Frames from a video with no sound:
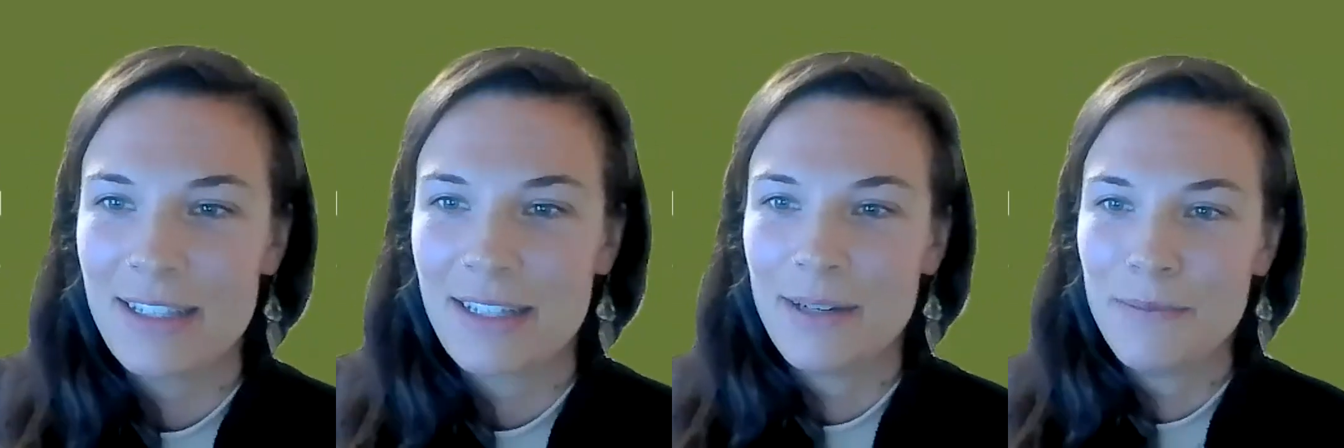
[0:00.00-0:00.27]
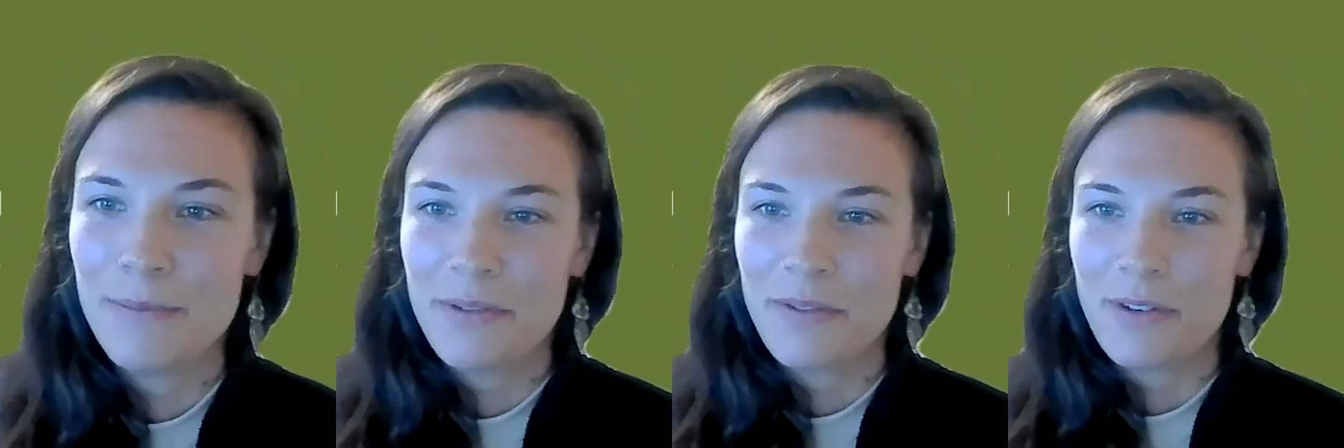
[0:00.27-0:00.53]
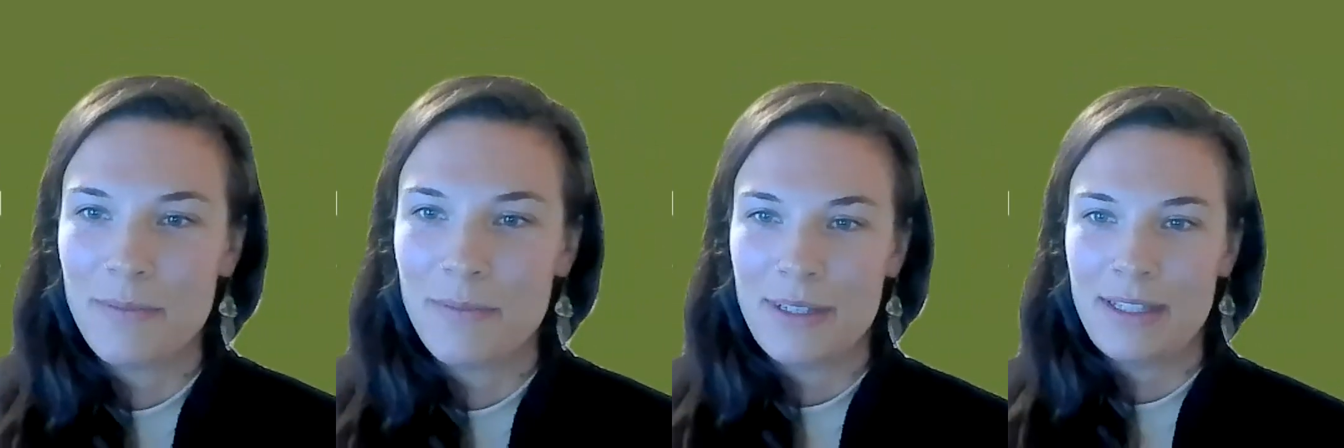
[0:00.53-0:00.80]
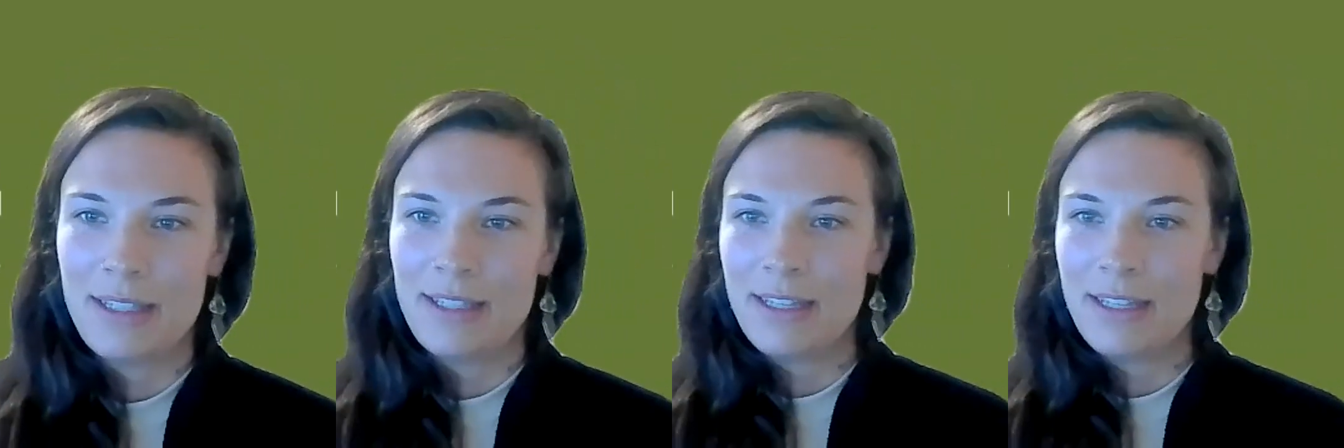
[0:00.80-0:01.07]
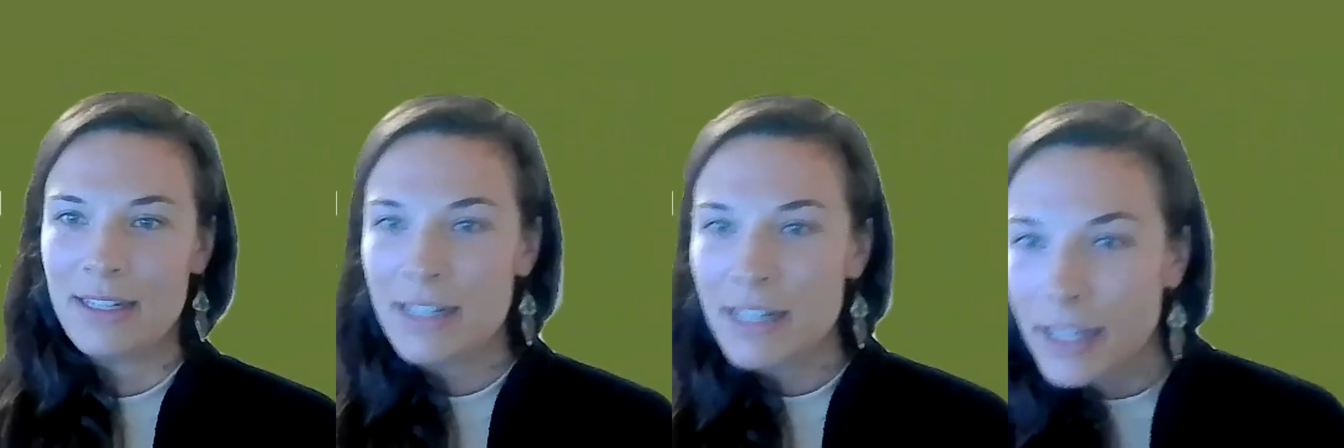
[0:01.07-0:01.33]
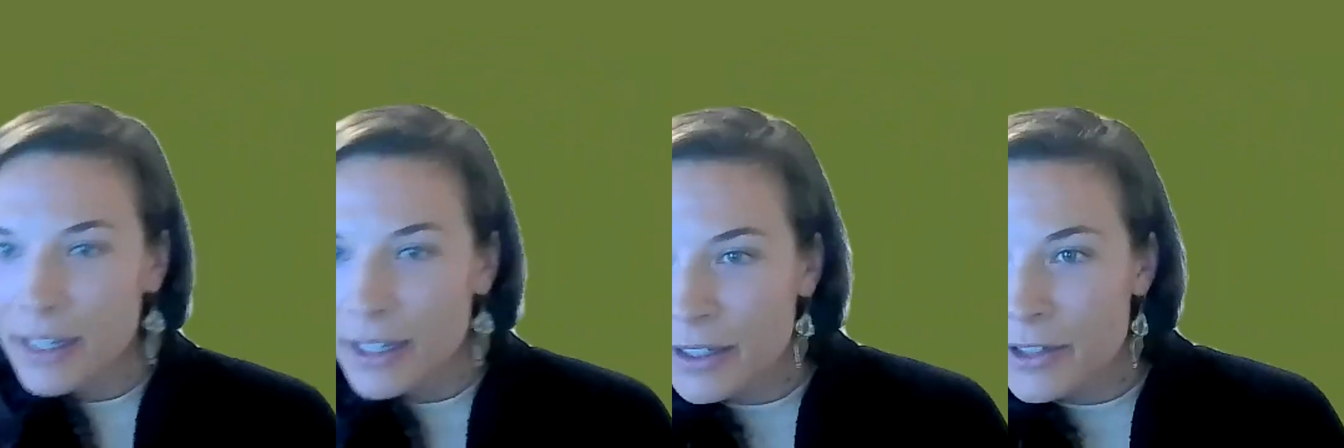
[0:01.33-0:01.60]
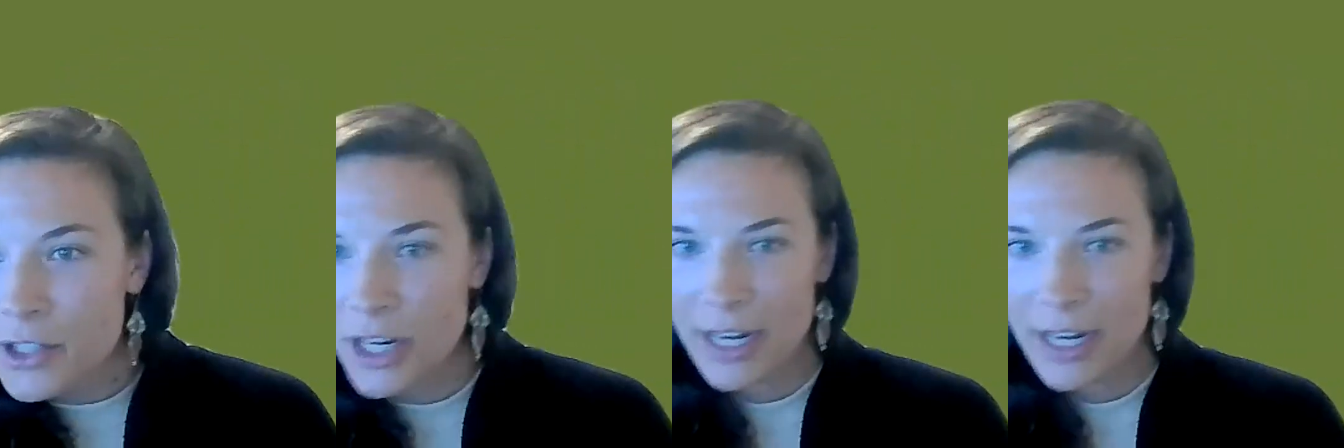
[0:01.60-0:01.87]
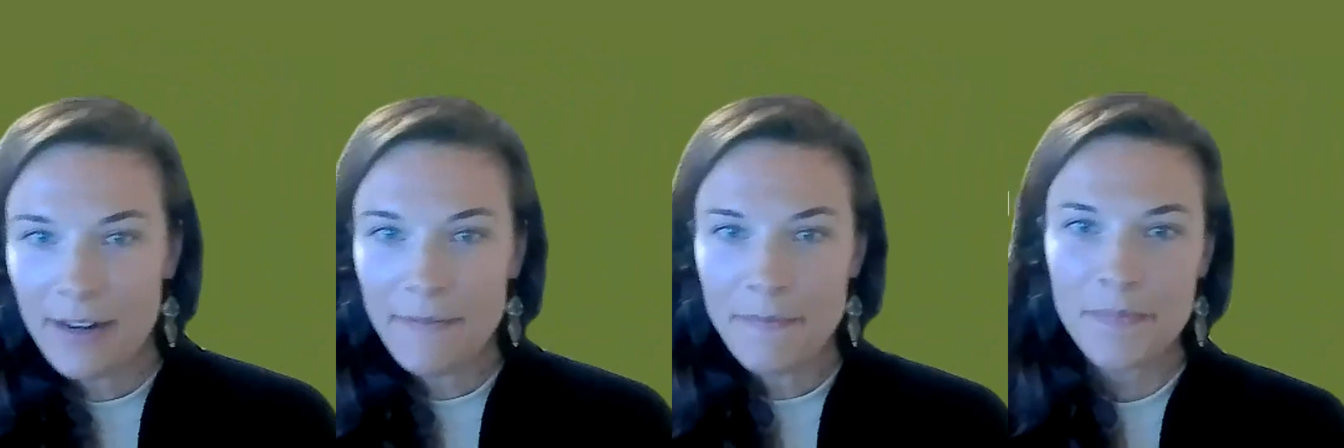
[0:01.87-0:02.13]
It comes from Cindy
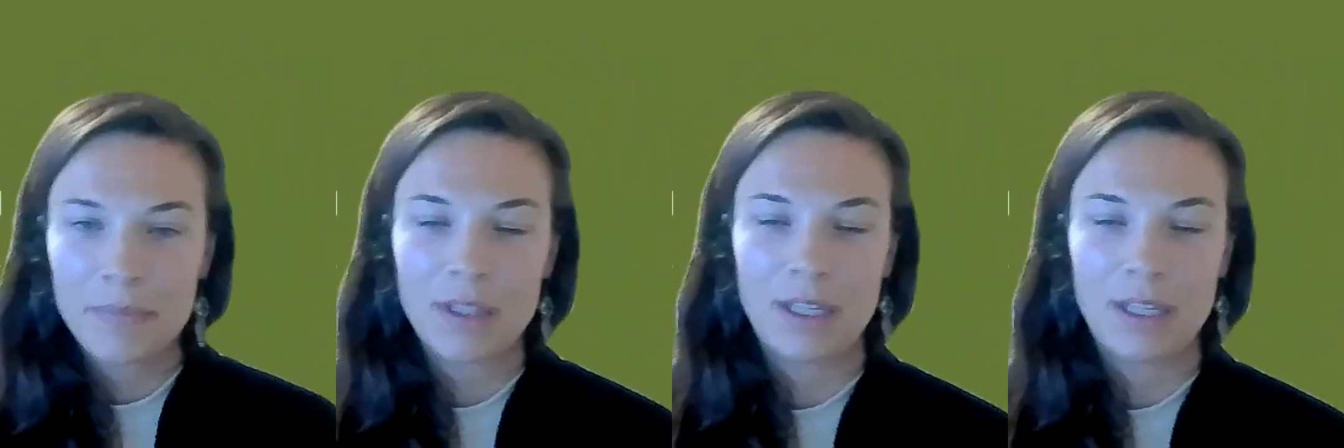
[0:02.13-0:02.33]
Jane.